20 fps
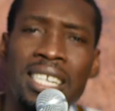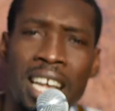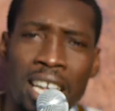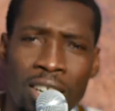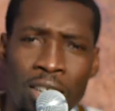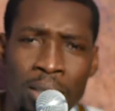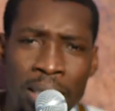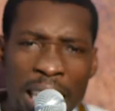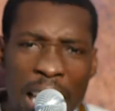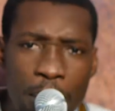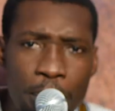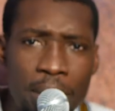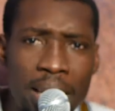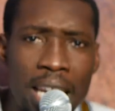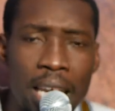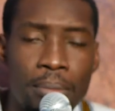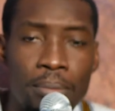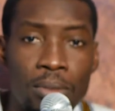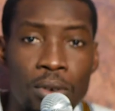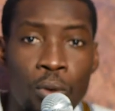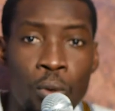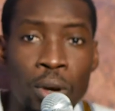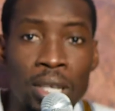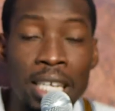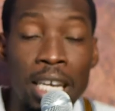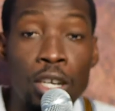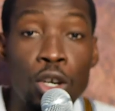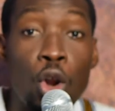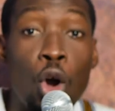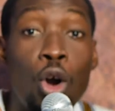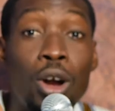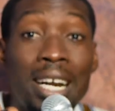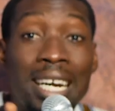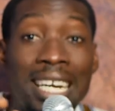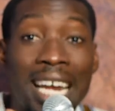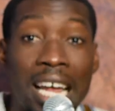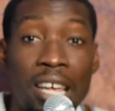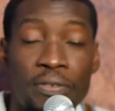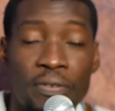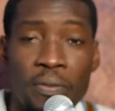name them, where long
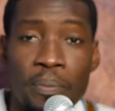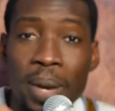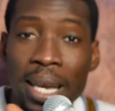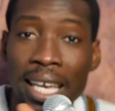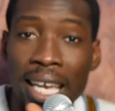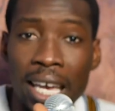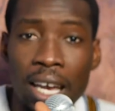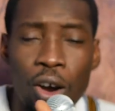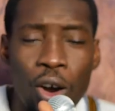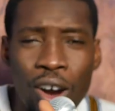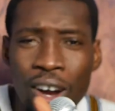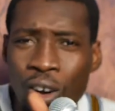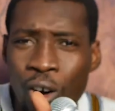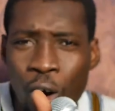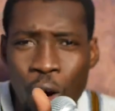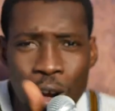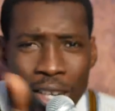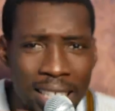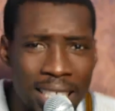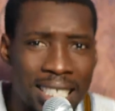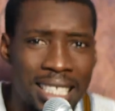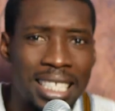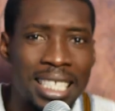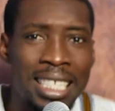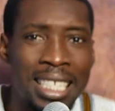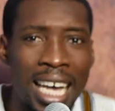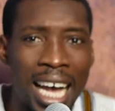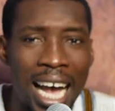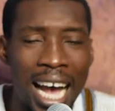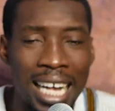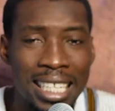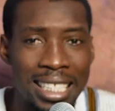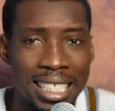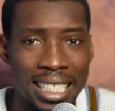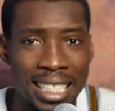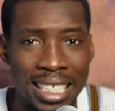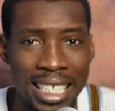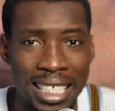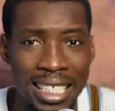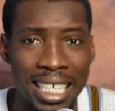life maker. All these Ghana
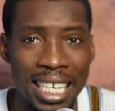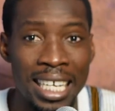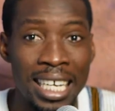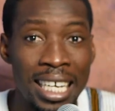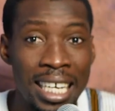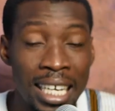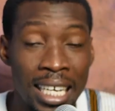artists Yeje,